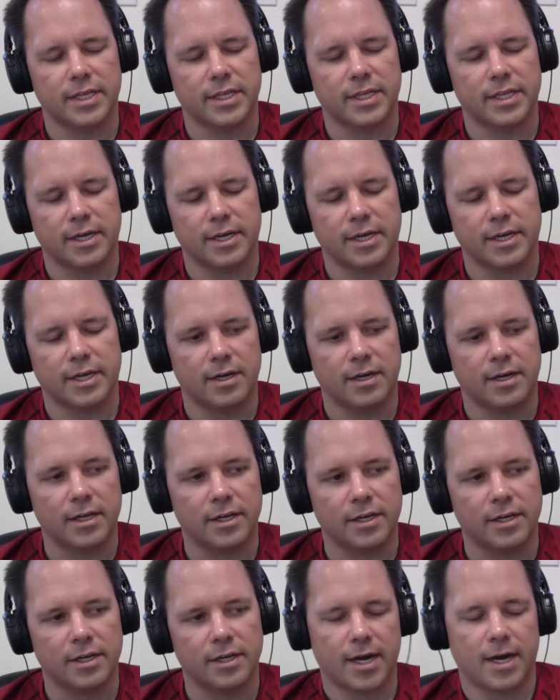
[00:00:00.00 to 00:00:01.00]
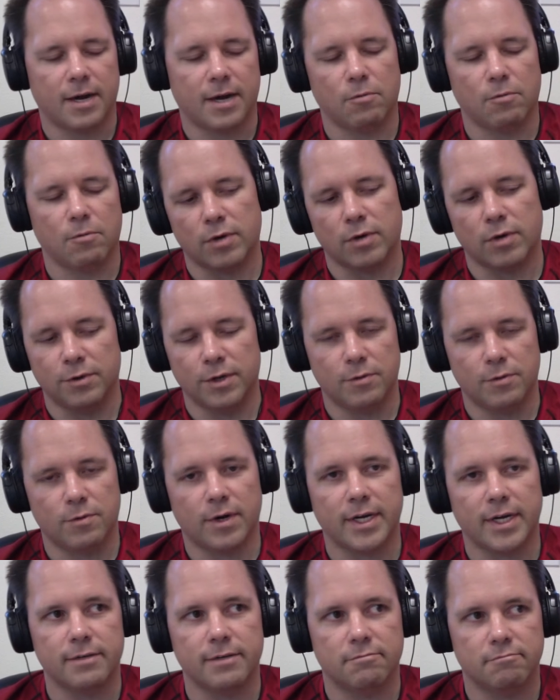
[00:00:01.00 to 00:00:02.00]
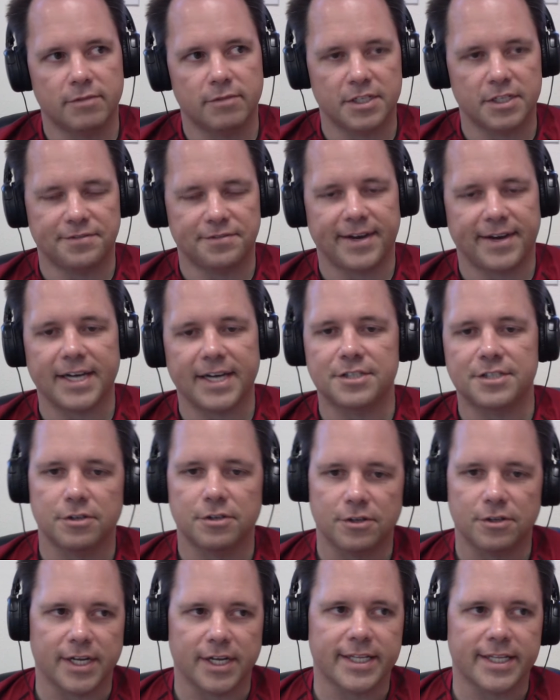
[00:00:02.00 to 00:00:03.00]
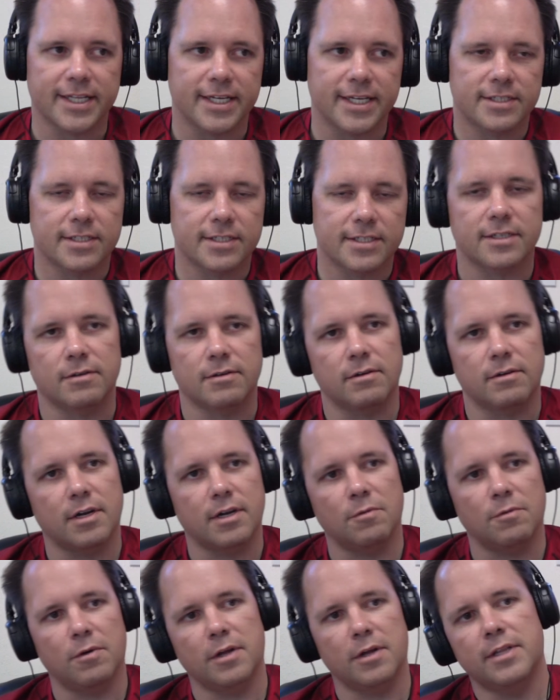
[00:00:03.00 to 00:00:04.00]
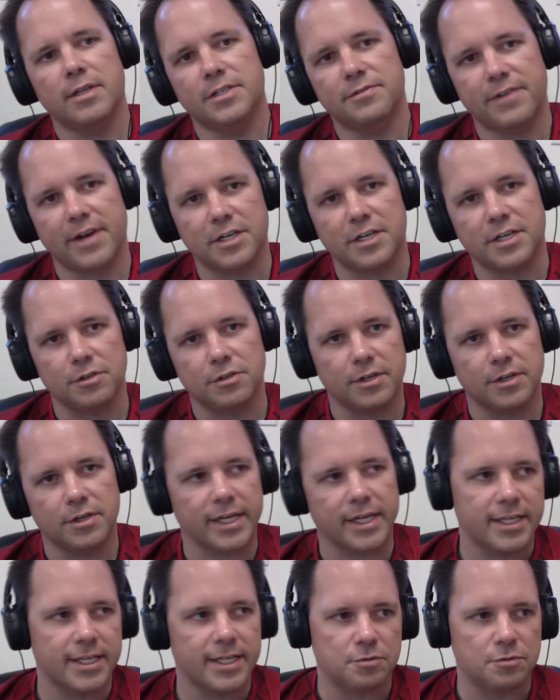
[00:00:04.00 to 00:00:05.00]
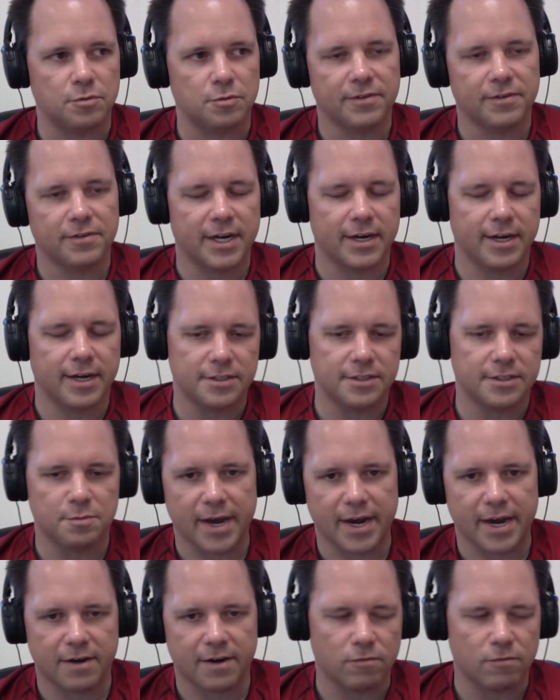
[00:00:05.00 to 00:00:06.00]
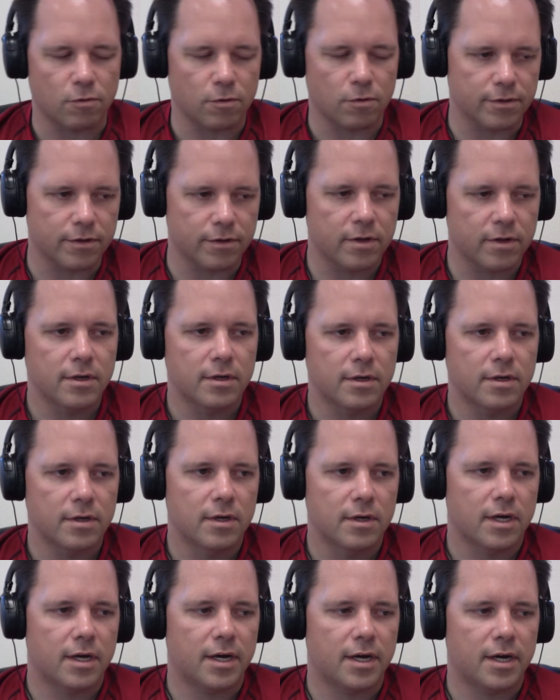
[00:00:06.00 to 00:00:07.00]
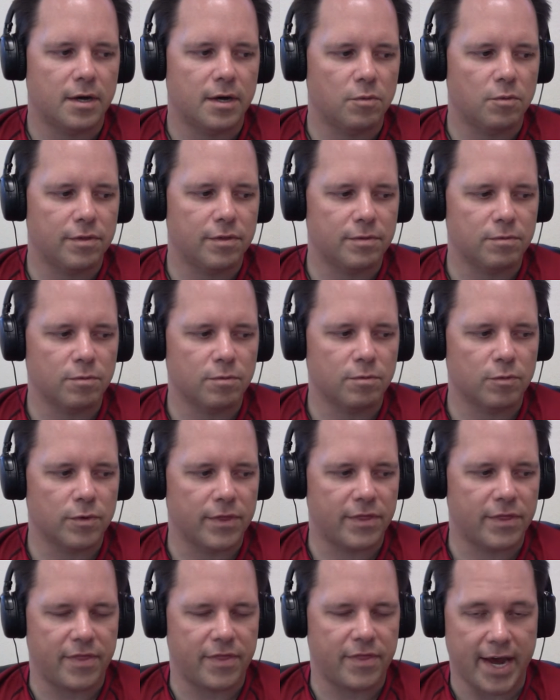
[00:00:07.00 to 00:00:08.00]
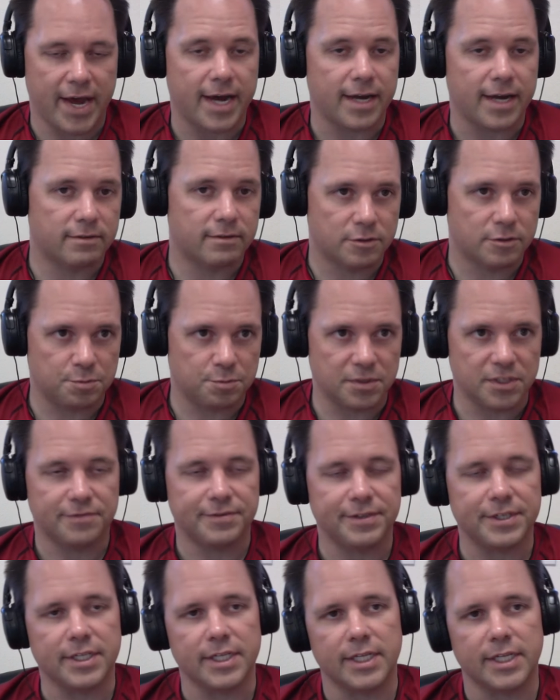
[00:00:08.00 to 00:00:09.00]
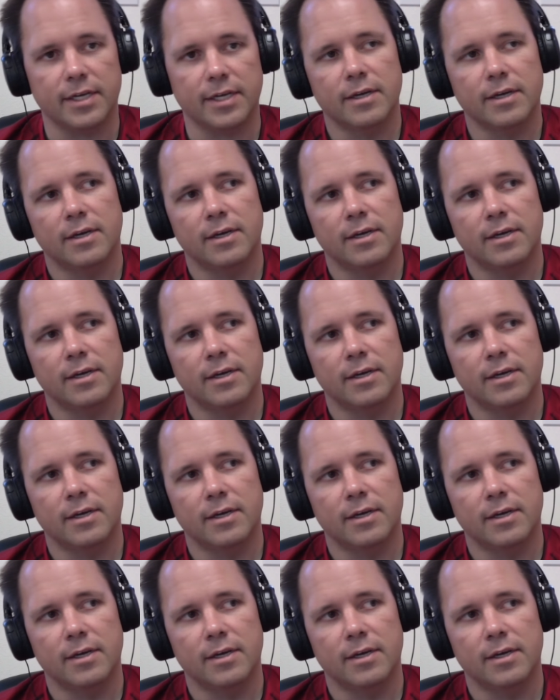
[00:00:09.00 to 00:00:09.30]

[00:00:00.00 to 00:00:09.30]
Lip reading: I really want this faction to look like this, and I want this faction to look like this, and we've kind of had some back and forth with that specifically.